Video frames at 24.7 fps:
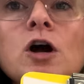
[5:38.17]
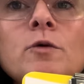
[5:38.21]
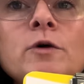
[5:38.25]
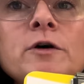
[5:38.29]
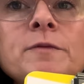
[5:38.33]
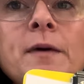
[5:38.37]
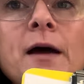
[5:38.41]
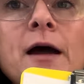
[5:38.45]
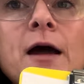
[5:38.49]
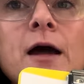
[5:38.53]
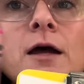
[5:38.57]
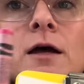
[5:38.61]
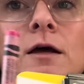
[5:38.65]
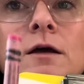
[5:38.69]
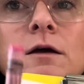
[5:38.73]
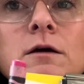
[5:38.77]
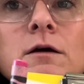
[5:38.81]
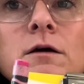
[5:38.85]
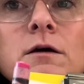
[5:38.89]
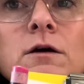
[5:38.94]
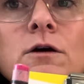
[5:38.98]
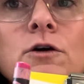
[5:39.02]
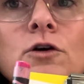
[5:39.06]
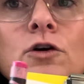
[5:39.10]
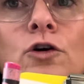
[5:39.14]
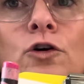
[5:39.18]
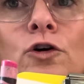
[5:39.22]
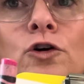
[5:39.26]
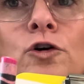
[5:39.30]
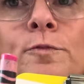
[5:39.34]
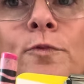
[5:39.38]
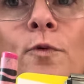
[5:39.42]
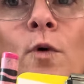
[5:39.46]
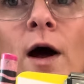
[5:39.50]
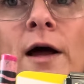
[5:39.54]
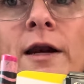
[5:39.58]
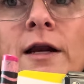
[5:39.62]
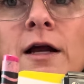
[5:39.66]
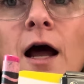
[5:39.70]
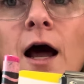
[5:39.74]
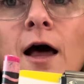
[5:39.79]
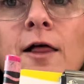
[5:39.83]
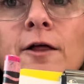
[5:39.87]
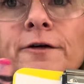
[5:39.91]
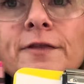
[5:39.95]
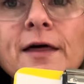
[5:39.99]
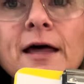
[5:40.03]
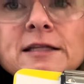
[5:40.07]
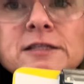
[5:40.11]
with my group 1
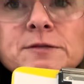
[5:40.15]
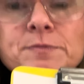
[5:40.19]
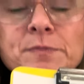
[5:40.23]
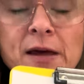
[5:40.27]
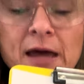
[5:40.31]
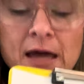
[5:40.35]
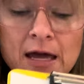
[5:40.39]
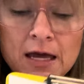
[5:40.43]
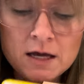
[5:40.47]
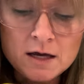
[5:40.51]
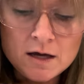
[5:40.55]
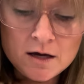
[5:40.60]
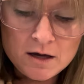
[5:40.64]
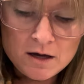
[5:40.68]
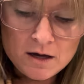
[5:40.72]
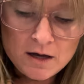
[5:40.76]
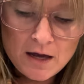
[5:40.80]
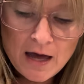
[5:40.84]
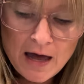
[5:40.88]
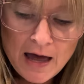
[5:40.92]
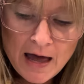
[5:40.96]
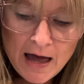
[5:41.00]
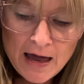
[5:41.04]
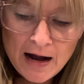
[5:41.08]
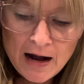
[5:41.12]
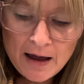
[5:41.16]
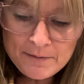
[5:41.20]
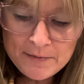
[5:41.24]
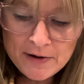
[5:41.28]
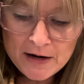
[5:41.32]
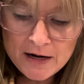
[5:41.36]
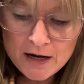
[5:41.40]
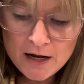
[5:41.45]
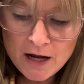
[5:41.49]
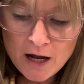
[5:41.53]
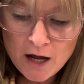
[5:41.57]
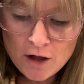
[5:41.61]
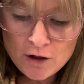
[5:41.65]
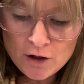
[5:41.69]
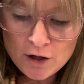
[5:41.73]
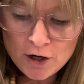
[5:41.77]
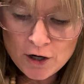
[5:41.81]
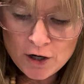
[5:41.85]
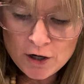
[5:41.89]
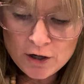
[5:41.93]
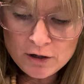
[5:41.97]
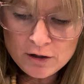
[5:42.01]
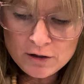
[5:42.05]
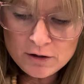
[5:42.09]
color. That's pink. And I'm going
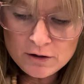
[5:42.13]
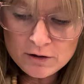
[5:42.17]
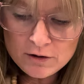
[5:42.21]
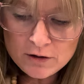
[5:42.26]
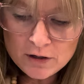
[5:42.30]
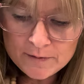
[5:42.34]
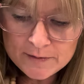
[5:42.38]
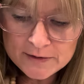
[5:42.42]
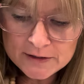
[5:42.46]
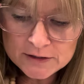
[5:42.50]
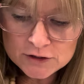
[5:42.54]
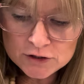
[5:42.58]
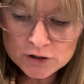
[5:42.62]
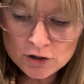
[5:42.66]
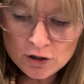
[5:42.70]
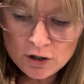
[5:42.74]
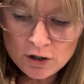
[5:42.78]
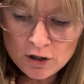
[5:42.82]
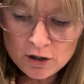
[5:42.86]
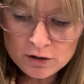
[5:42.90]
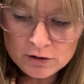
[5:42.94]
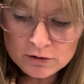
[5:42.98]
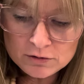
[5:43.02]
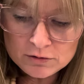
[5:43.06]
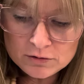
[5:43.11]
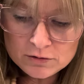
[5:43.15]
to start.